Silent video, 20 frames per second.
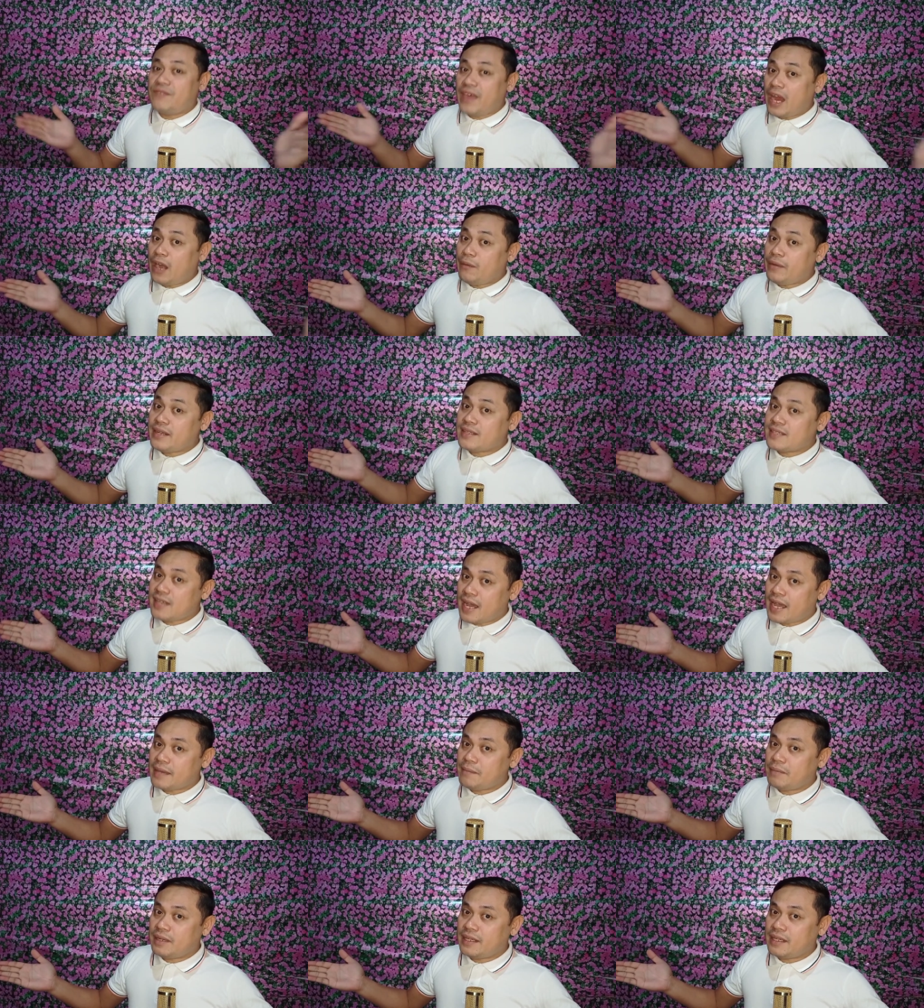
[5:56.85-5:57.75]
very
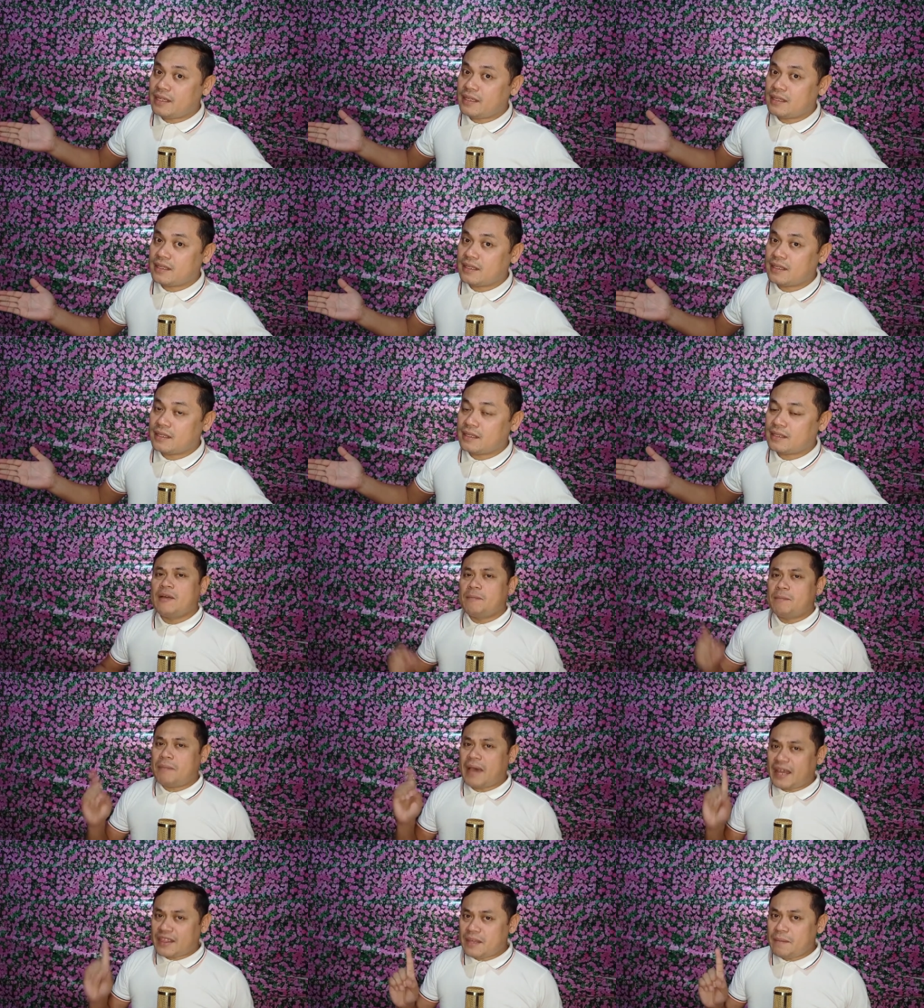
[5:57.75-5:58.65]
timely,
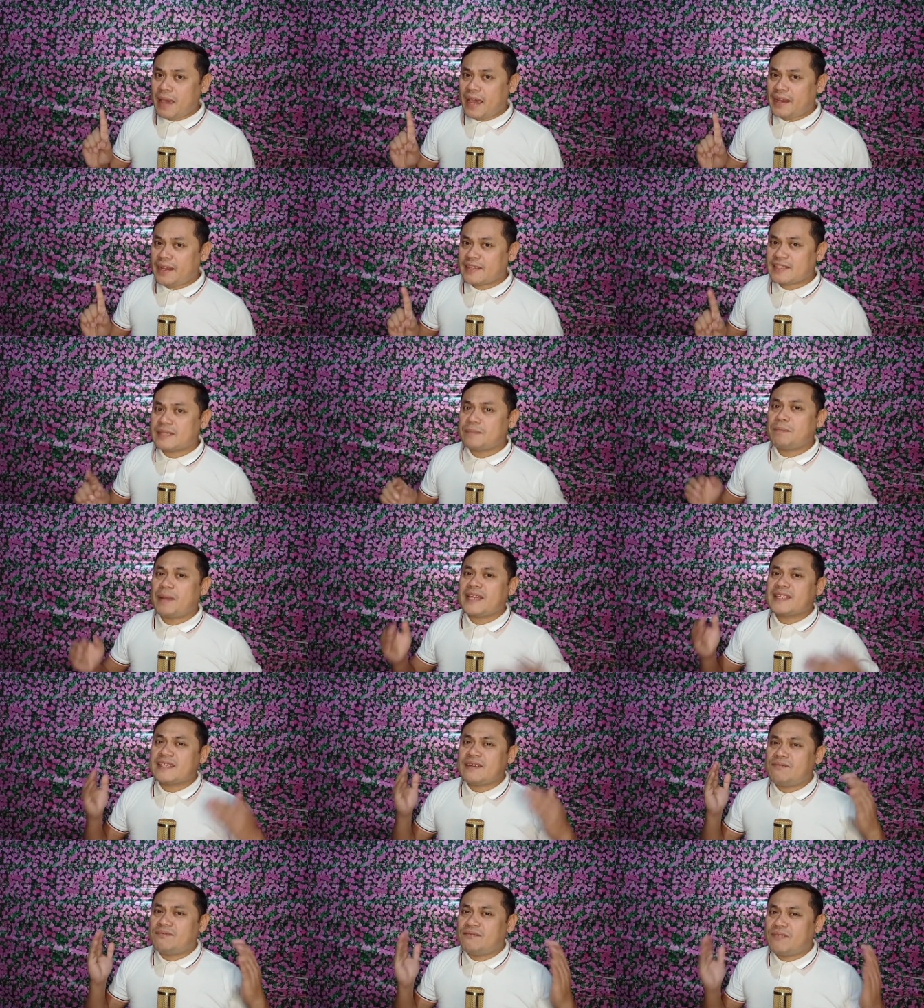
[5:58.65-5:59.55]
mathematics
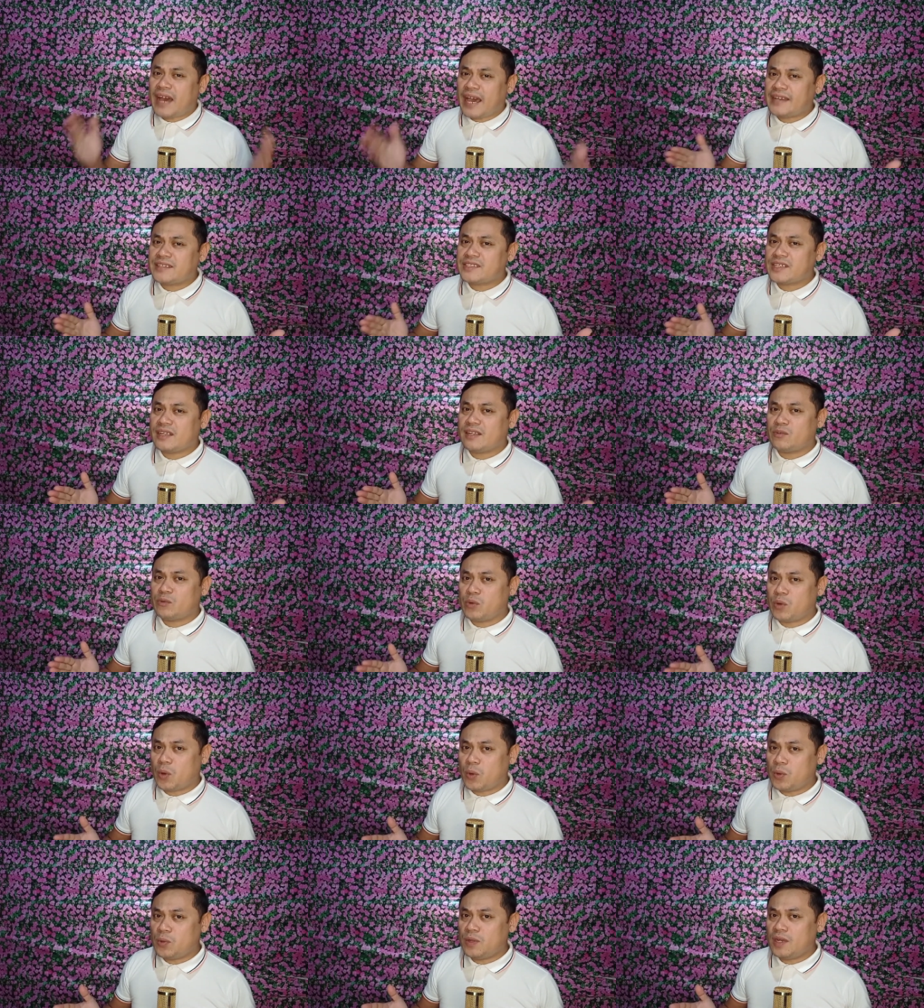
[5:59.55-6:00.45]
plays a vital
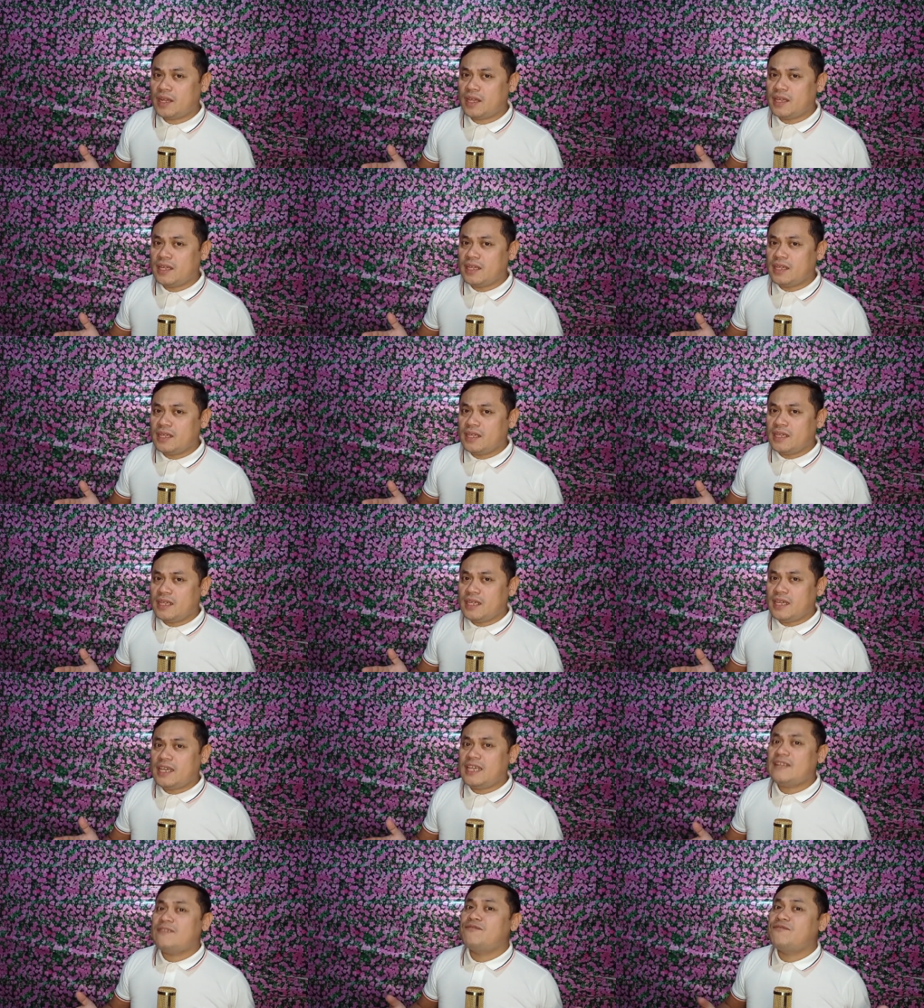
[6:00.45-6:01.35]
role
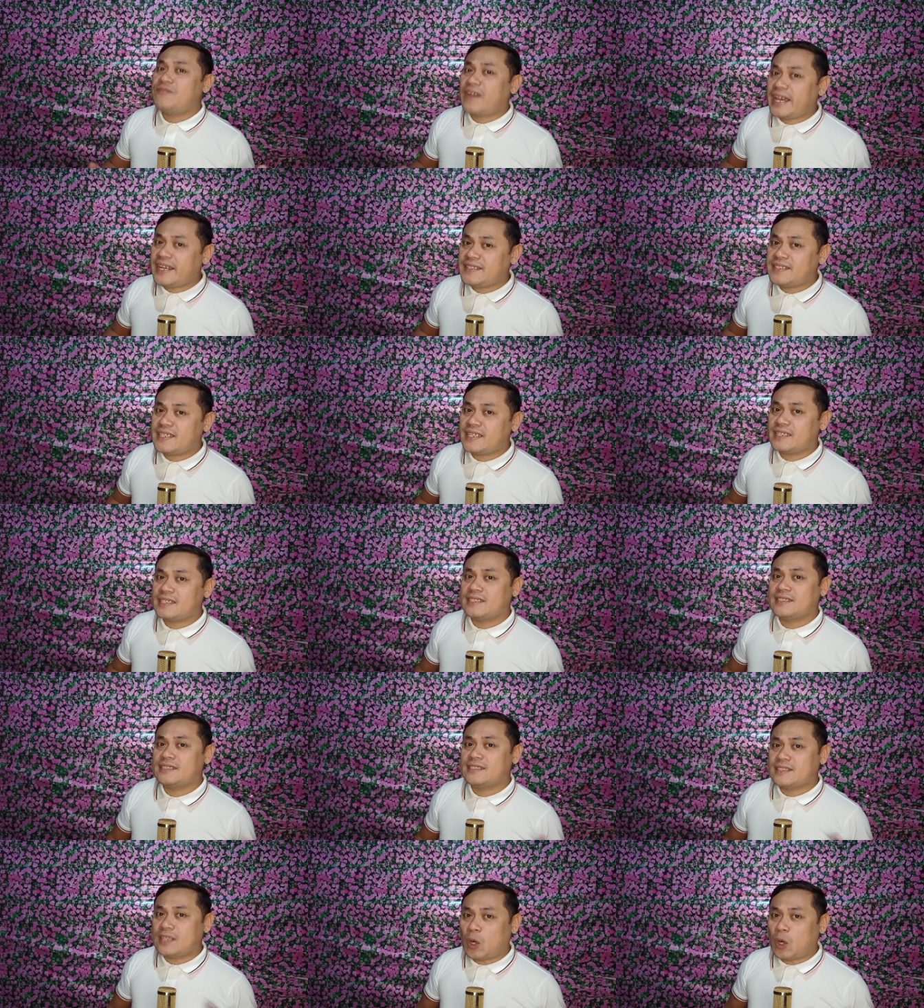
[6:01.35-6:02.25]
in fighting